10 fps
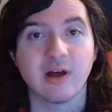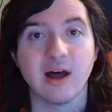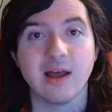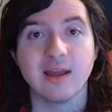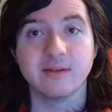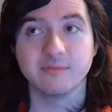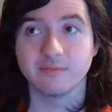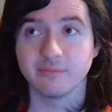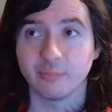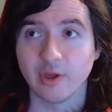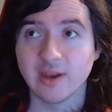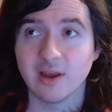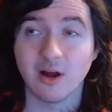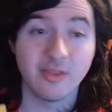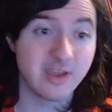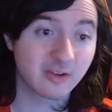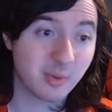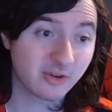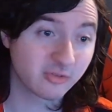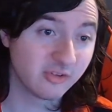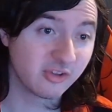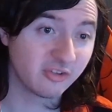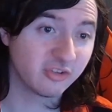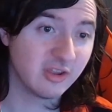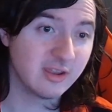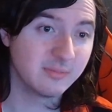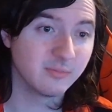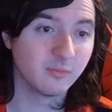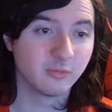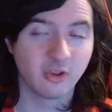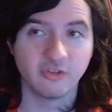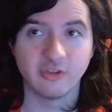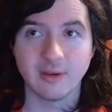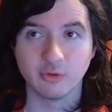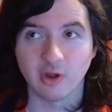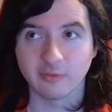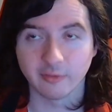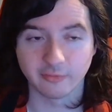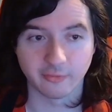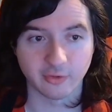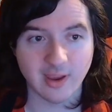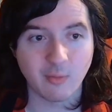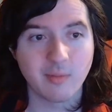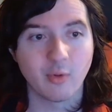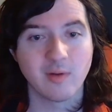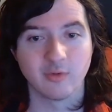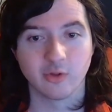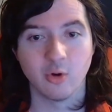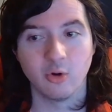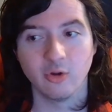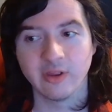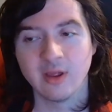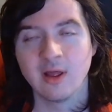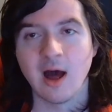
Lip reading: I played it on the Xbox 360 because it was offered for free at one point with gold.